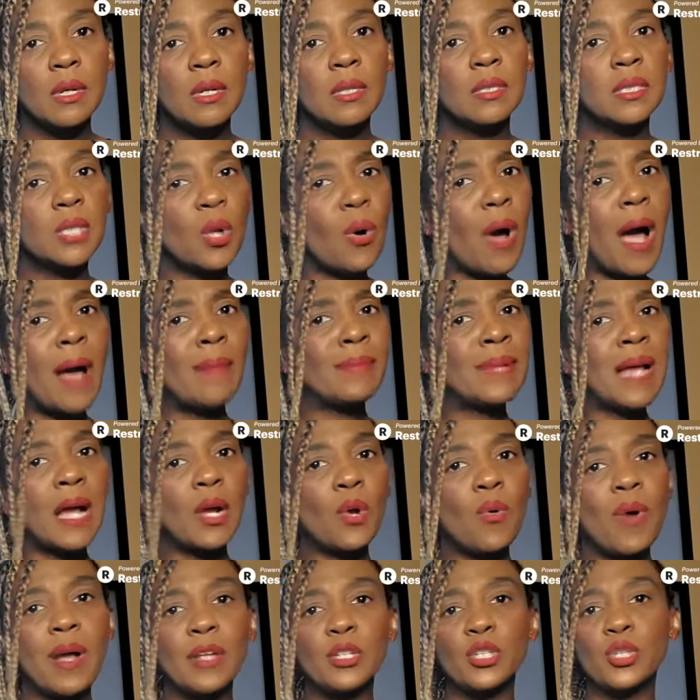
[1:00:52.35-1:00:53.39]
So I'm not
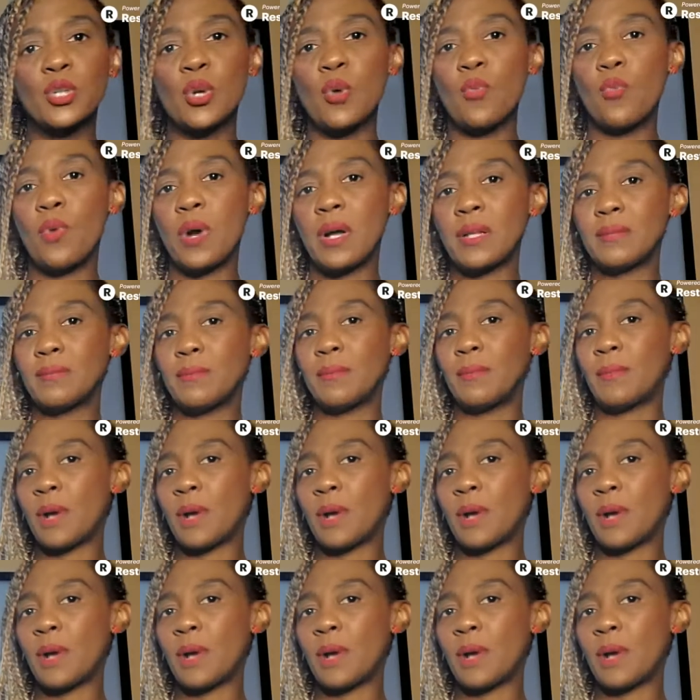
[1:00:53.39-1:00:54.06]
quite sure what